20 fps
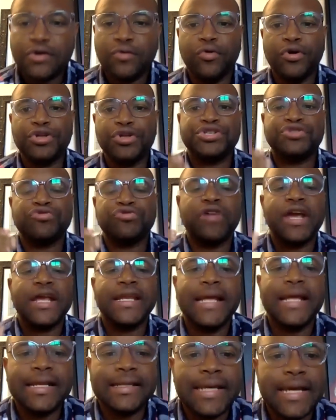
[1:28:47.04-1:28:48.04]
Once you write
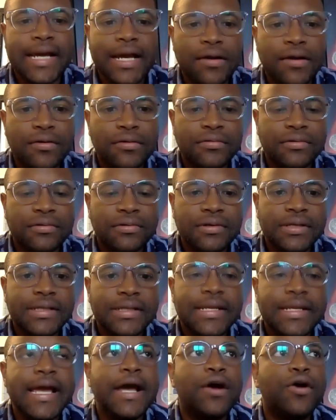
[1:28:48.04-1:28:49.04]
that down,
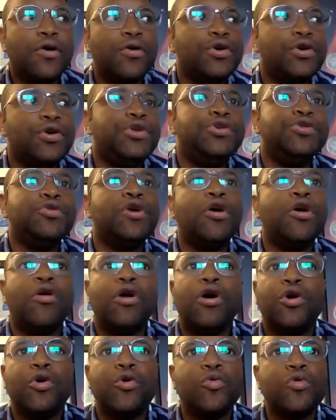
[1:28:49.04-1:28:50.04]
now you go
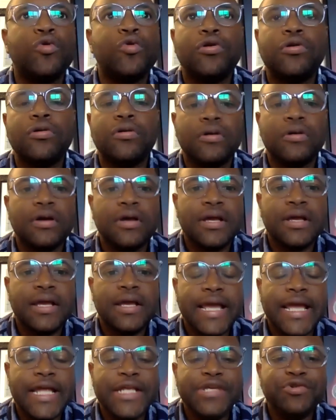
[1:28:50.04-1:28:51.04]
on Google
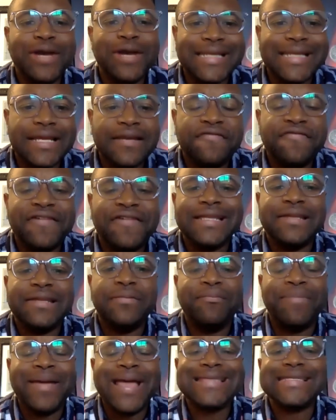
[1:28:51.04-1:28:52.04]
and you identify the
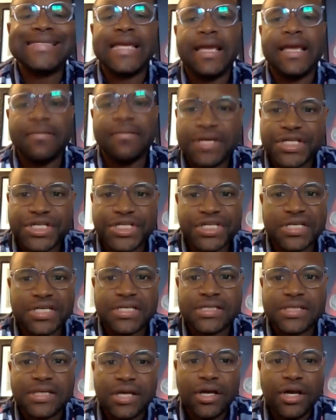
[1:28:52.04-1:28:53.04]
best
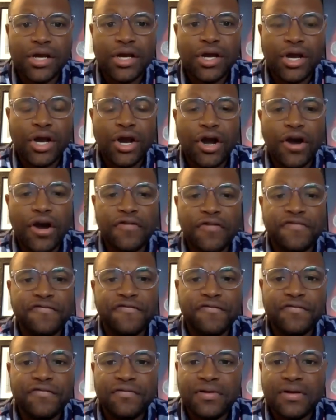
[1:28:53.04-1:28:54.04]
images of
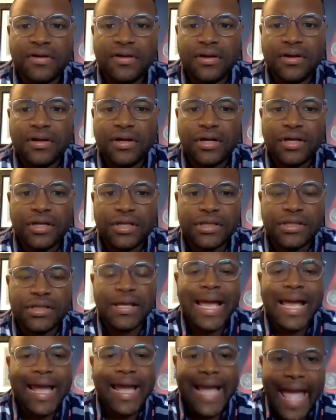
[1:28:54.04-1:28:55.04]

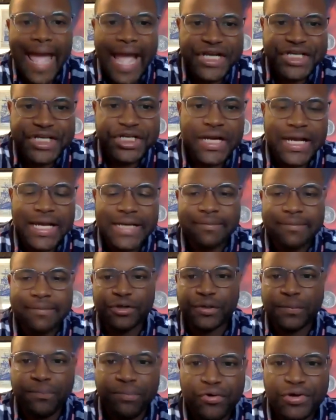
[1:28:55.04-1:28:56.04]
the action item or
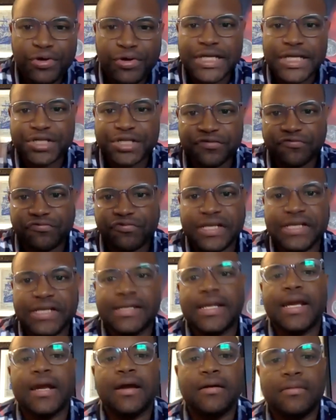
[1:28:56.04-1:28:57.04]
the points that you've
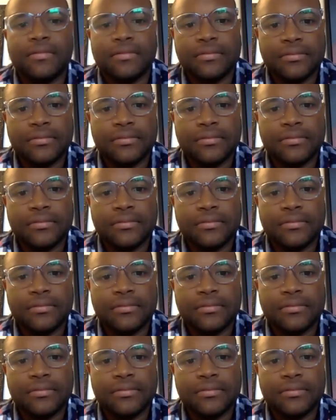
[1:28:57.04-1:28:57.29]
written down.